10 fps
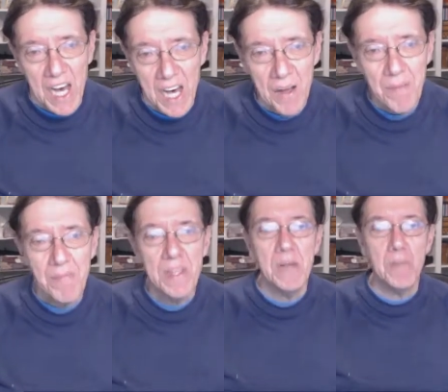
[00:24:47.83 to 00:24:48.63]

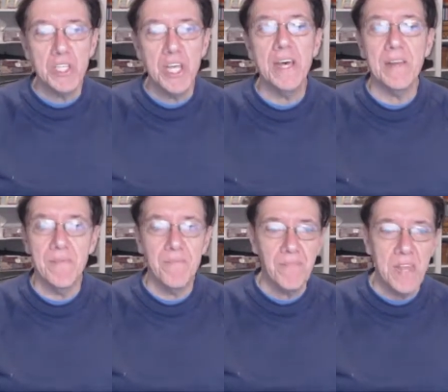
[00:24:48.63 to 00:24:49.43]
Um, number
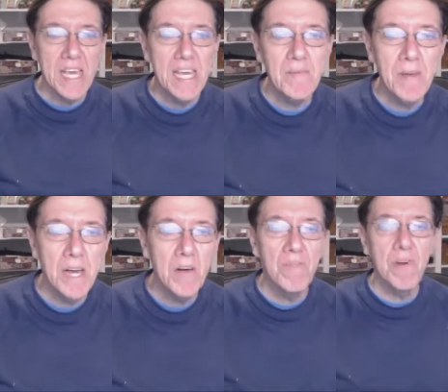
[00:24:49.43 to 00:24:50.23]
10,
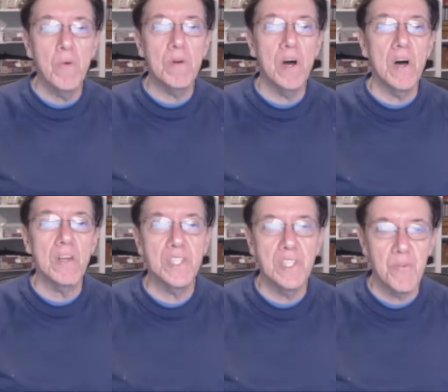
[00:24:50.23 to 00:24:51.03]
email, phone
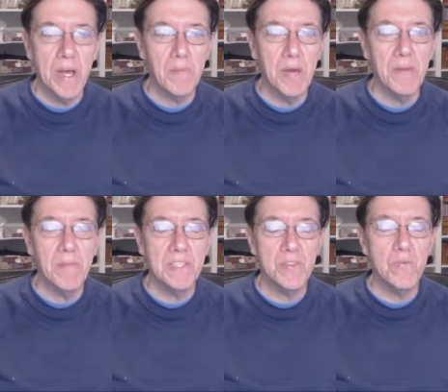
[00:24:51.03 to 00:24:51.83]
calls, and direct
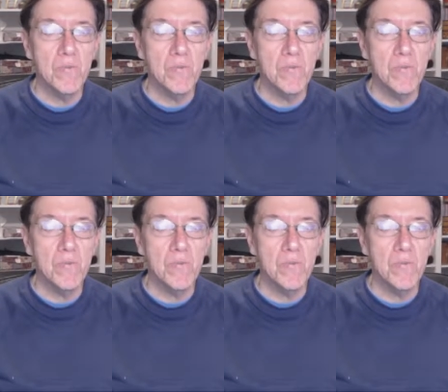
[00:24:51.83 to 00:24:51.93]
payments.